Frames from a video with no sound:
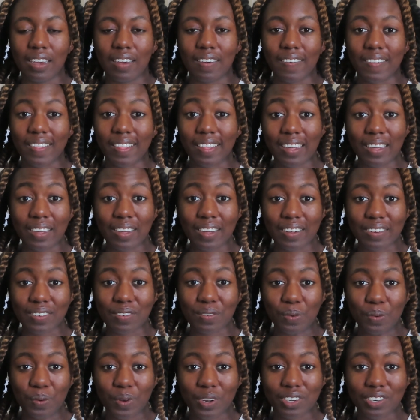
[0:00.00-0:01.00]
And thank you guys
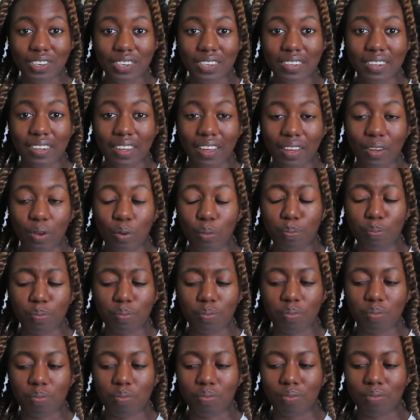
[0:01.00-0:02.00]
for watching. I hope
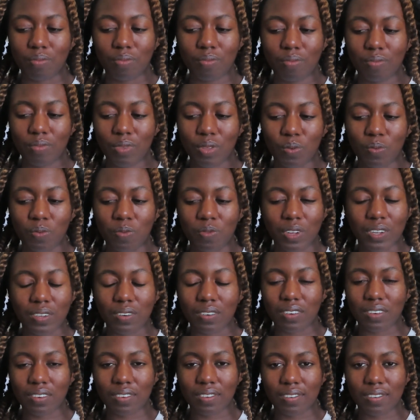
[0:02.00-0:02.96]
you felt